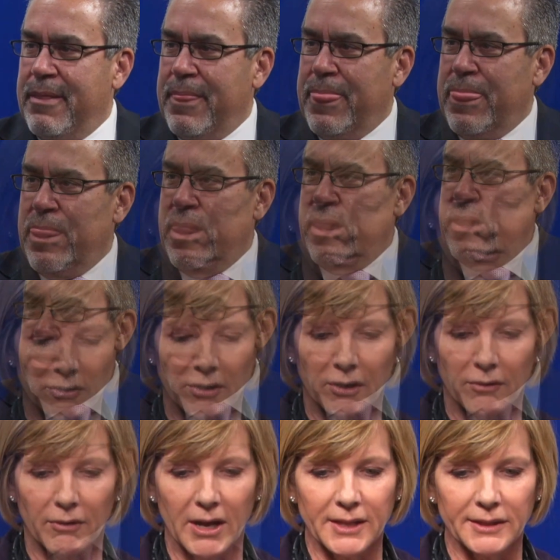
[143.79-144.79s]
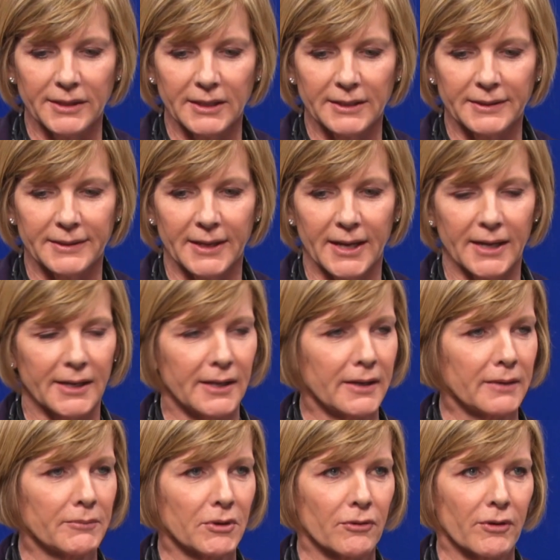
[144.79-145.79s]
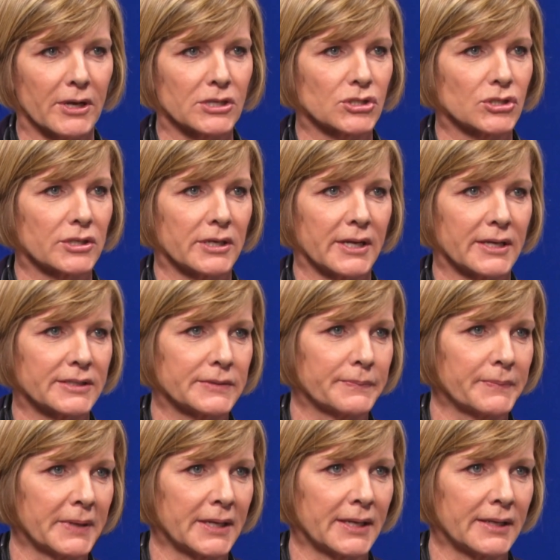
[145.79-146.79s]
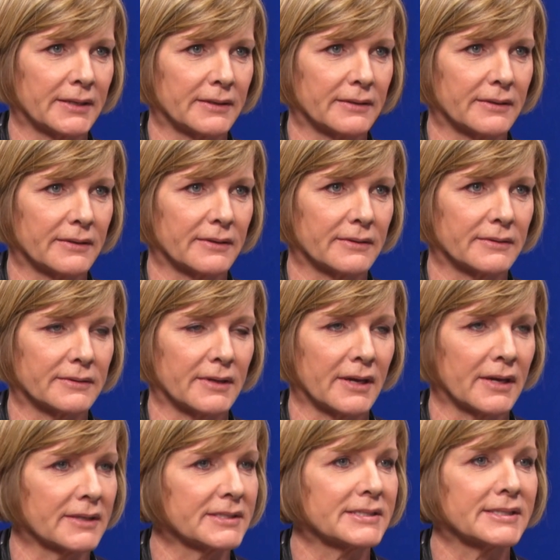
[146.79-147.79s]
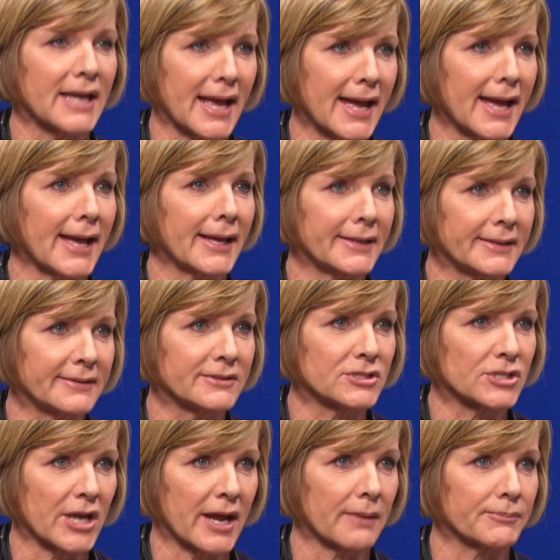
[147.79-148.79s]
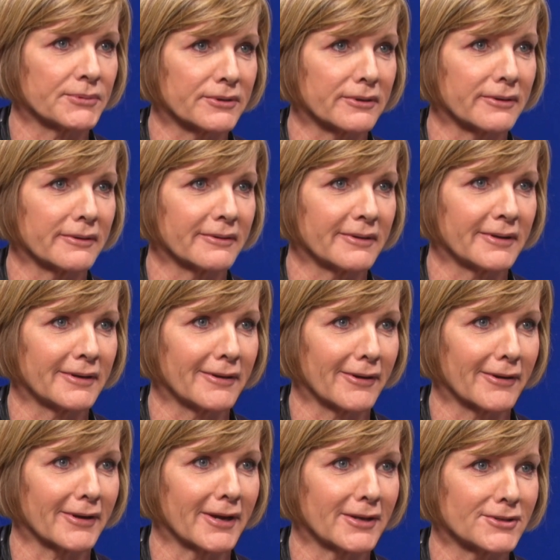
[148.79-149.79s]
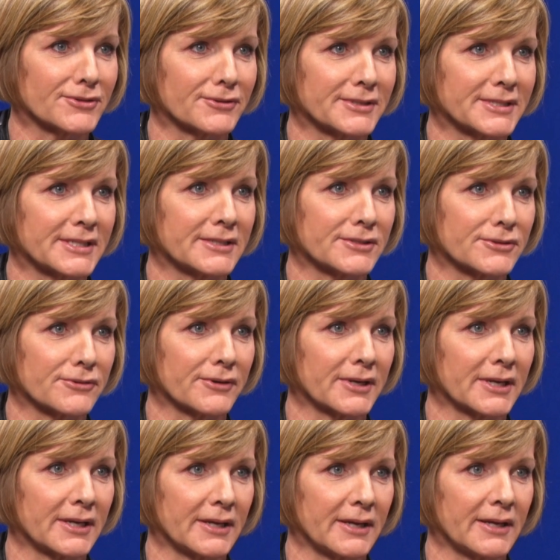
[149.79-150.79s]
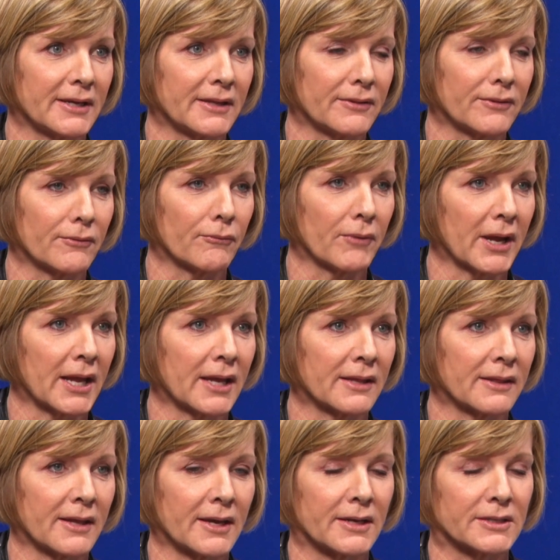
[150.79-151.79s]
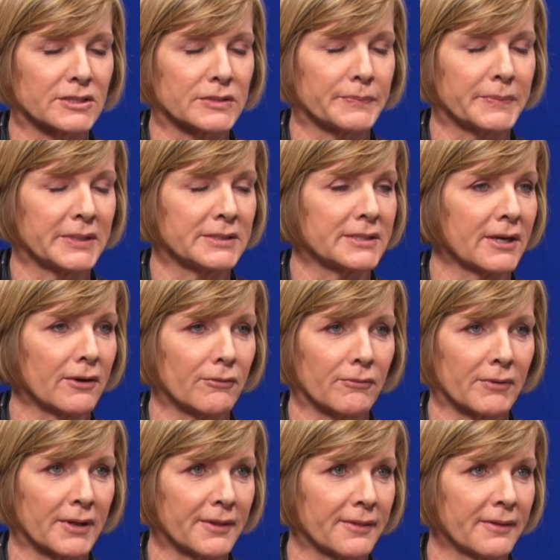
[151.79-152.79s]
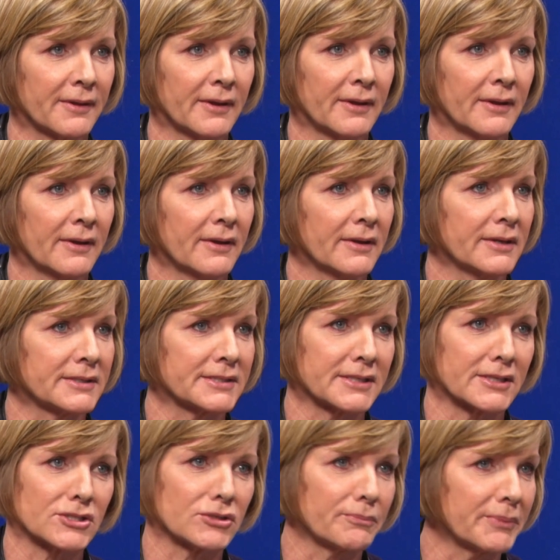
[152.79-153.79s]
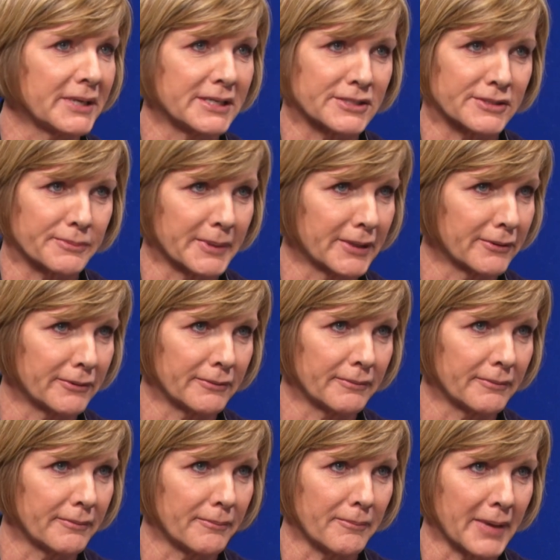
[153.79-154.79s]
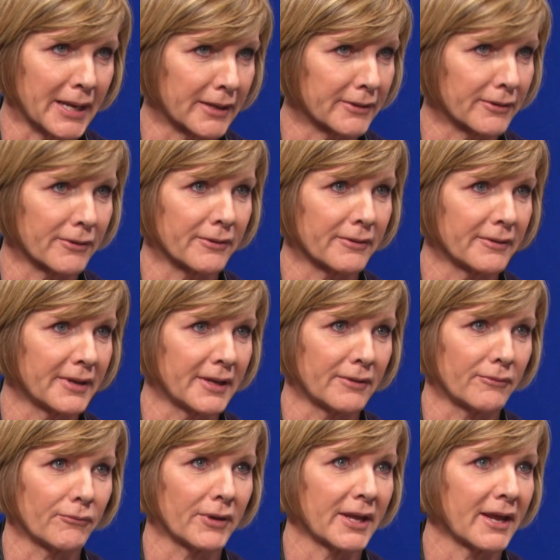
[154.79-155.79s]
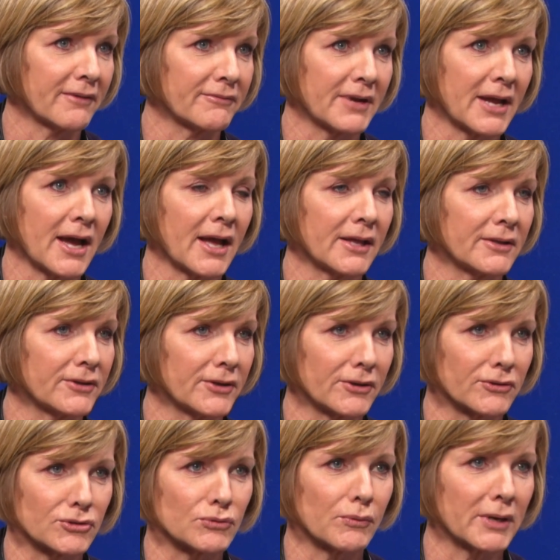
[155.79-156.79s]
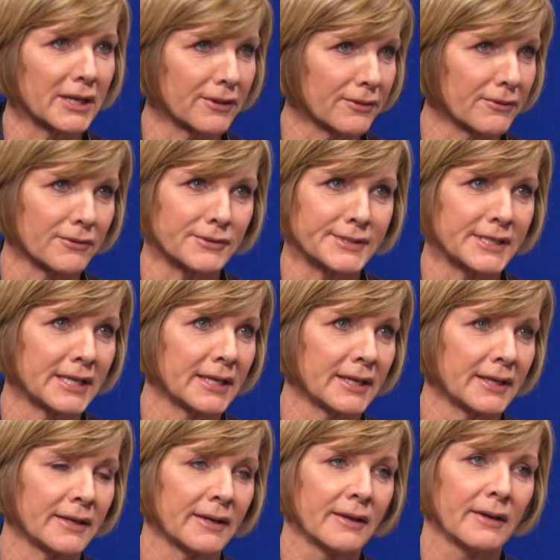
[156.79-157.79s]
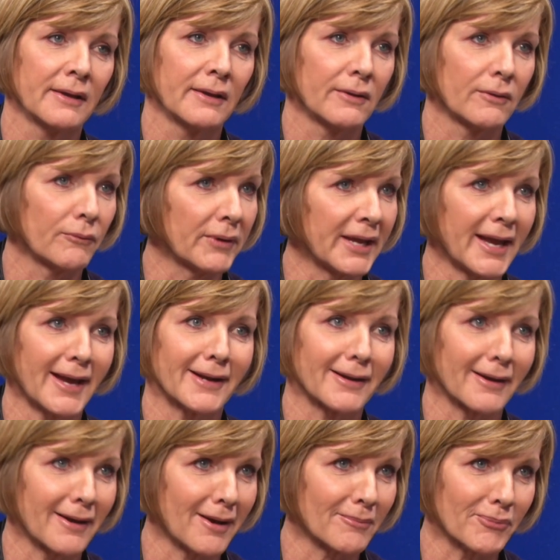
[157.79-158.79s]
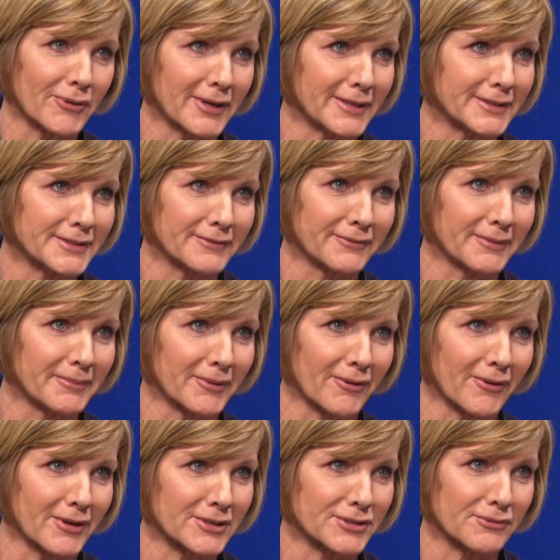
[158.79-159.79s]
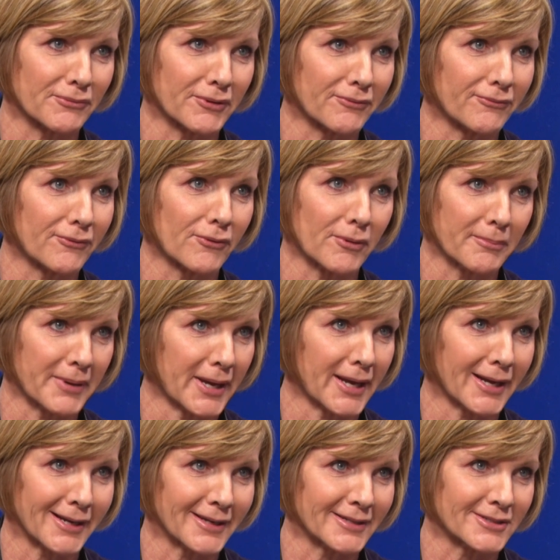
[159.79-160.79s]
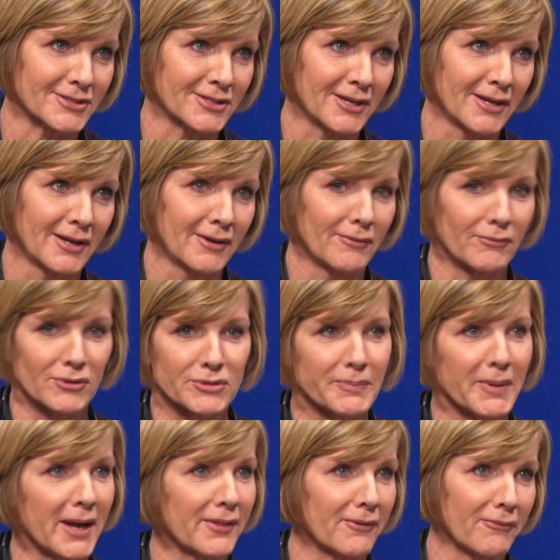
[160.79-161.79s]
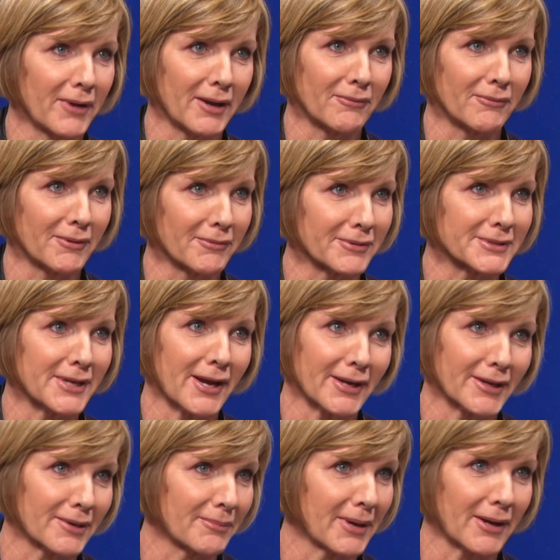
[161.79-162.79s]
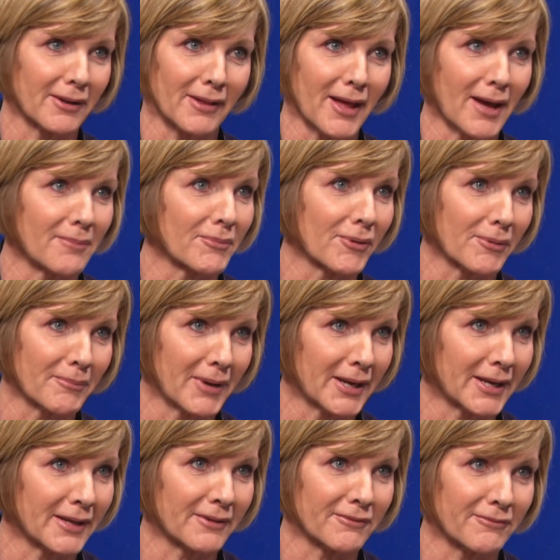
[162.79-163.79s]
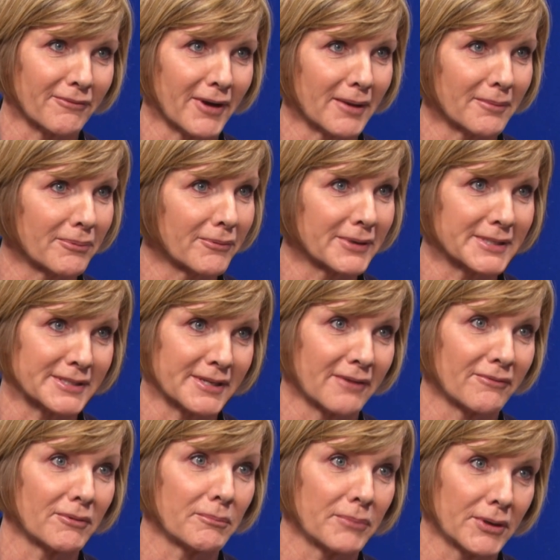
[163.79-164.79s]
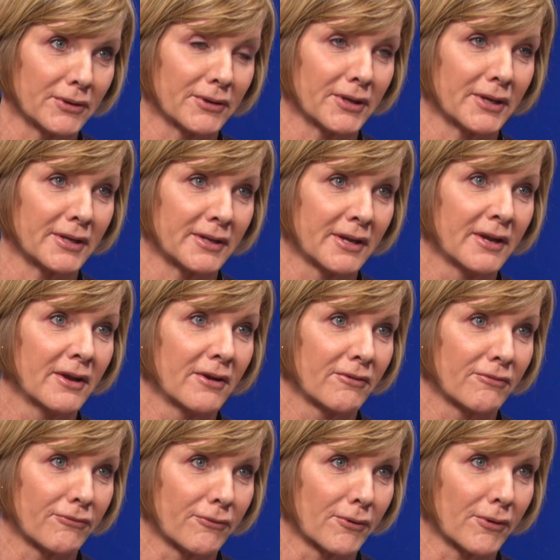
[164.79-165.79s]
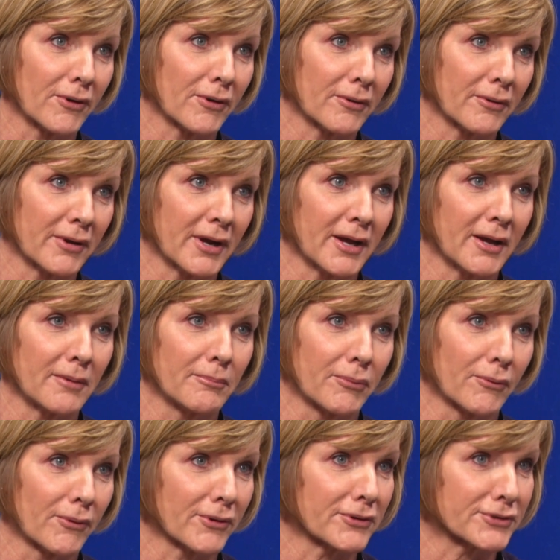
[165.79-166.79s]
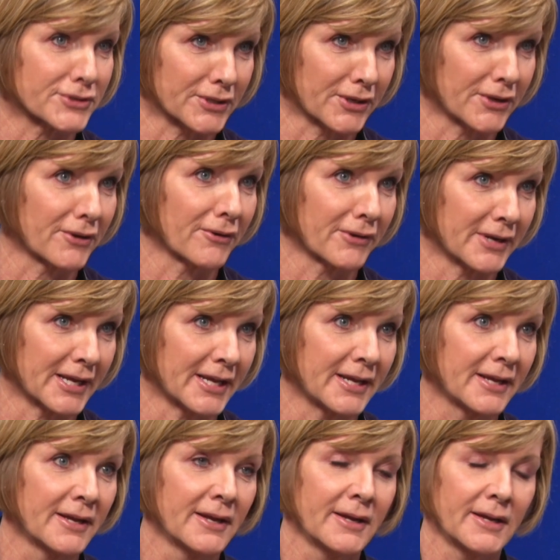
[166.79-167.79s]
You know, I think that immigration has been a sad chapter in our country's history and the way that it's been dealt with in such a piecemeal manner. That's right. And we have not, you know, 2013, we had a comprehensive immigration reform package, which, by the way, we were talking about a lot more money than $5.7 billion for border security.